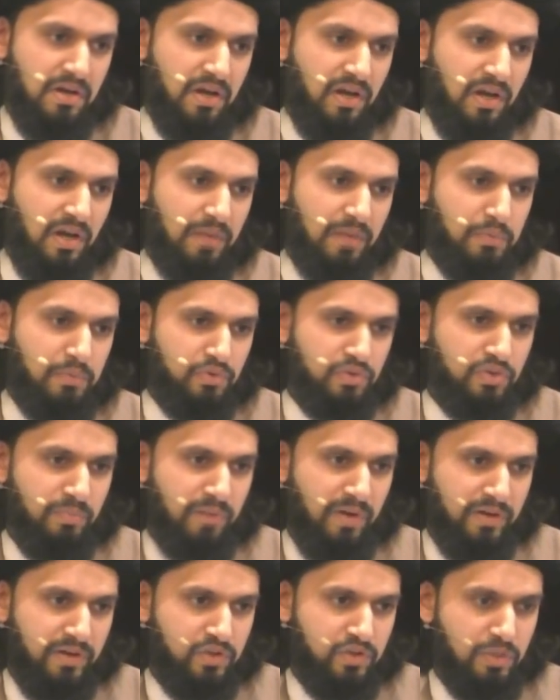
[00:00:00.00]
I'm used to
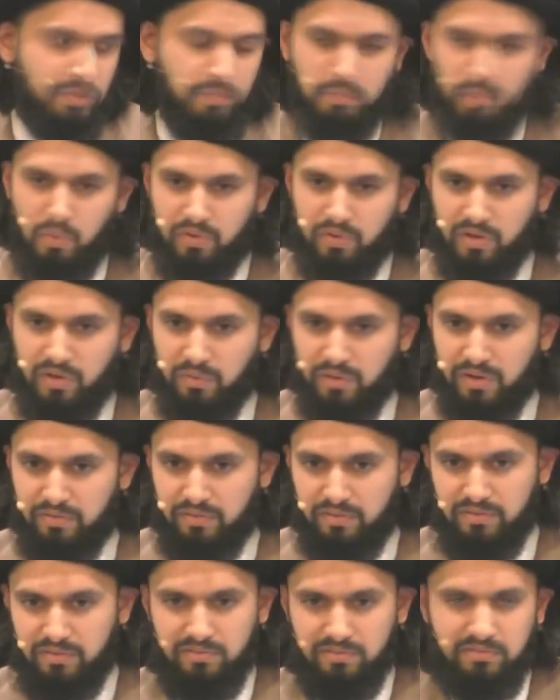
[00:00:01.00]
my triple mocha,
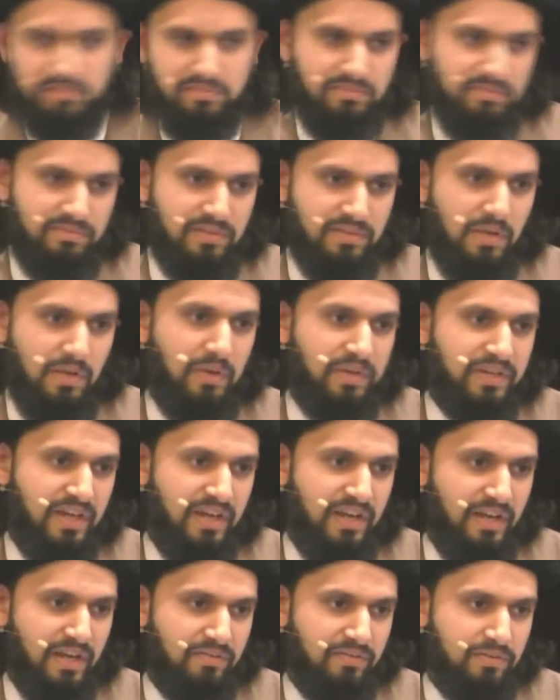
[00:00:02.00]
whatever, and now I
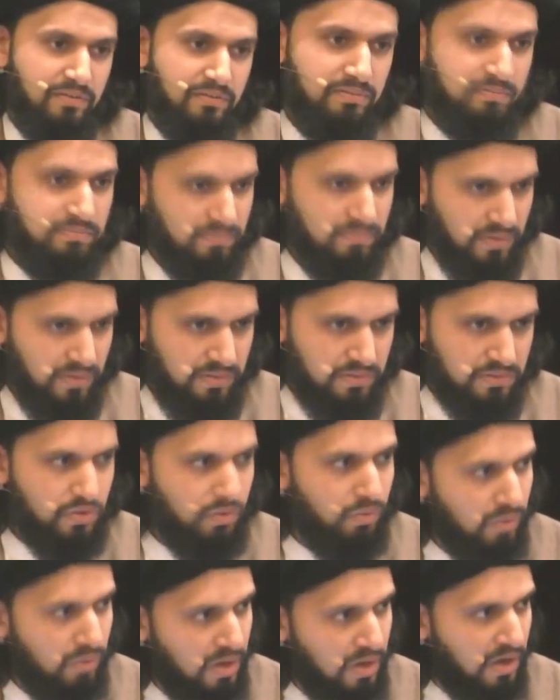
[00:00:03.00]
can't have it. Right?
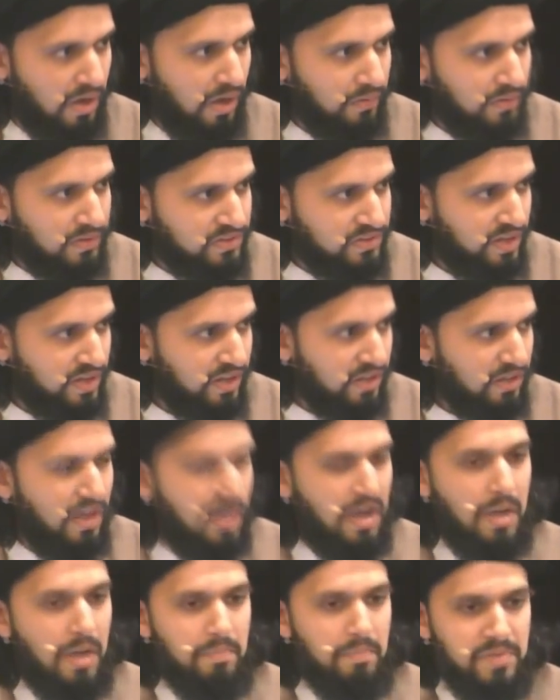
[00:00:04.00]
So Allah's saying
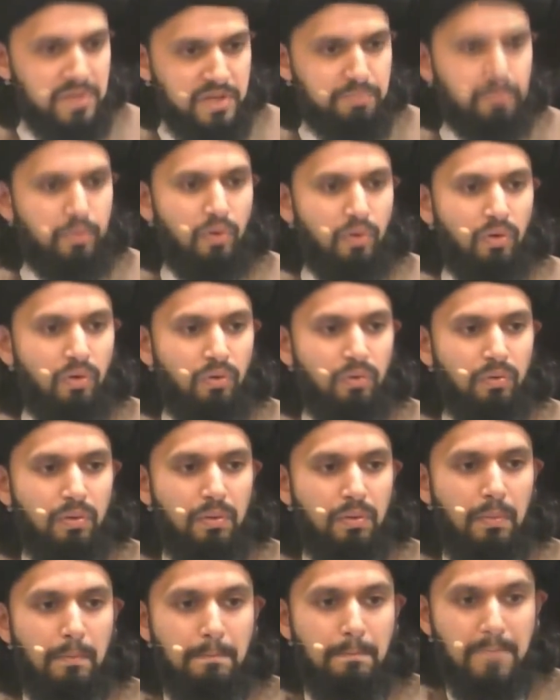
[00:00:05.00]
people
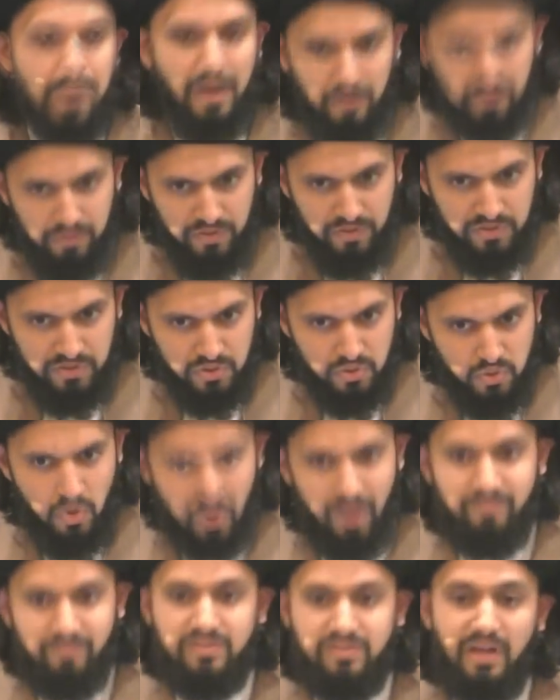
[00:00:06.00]
better than you
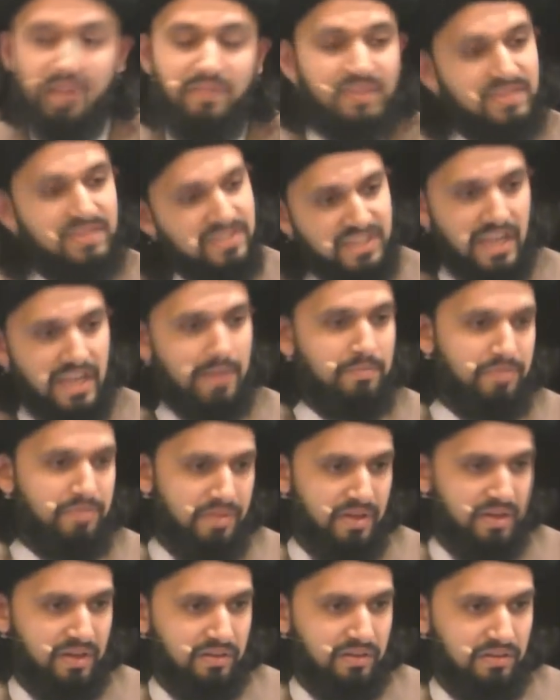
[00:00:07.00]
have done this same
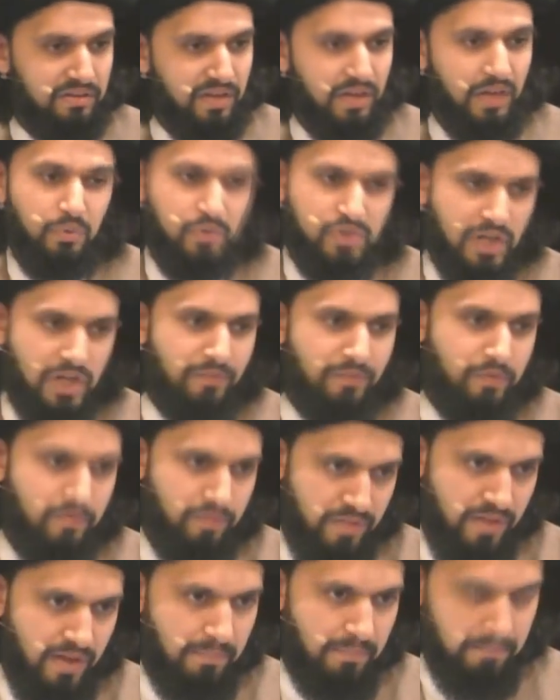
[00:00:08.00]
thing and it was tougher for
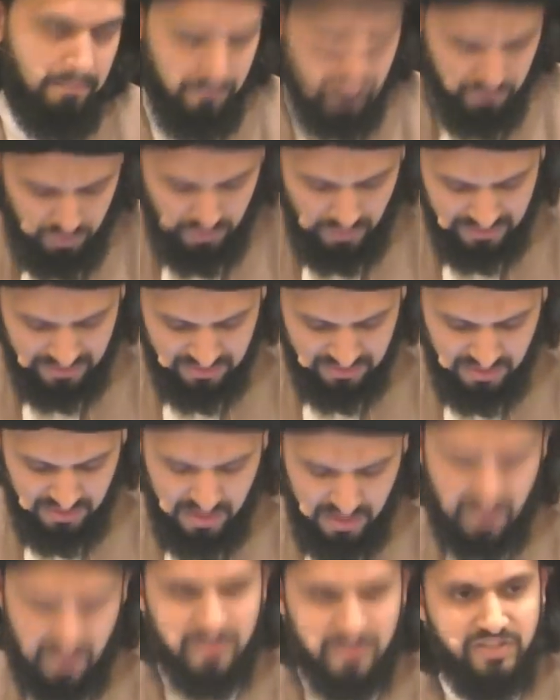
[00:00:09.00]
them. So that's
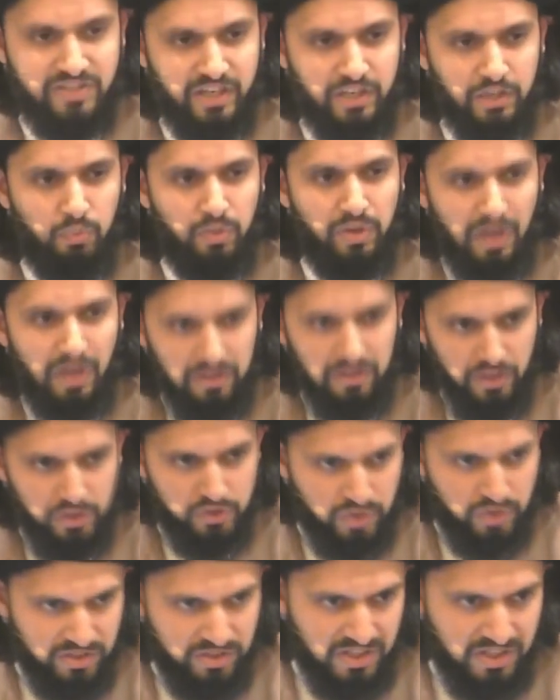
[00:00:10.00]
the second way Allah's
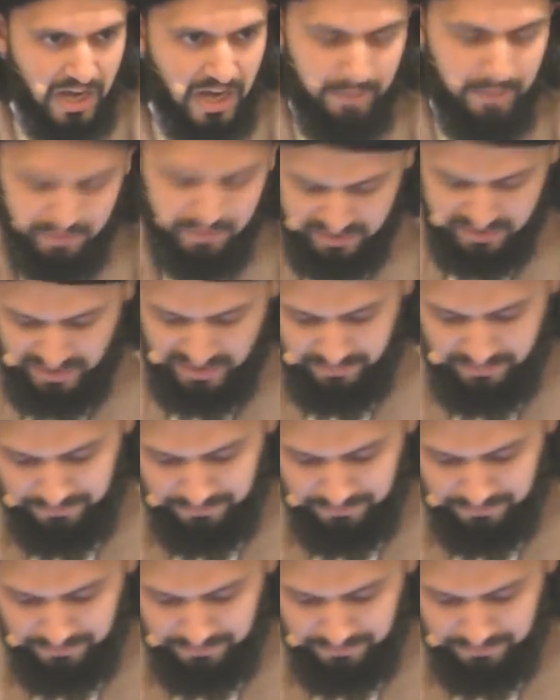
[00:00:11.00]
trying to calm us down.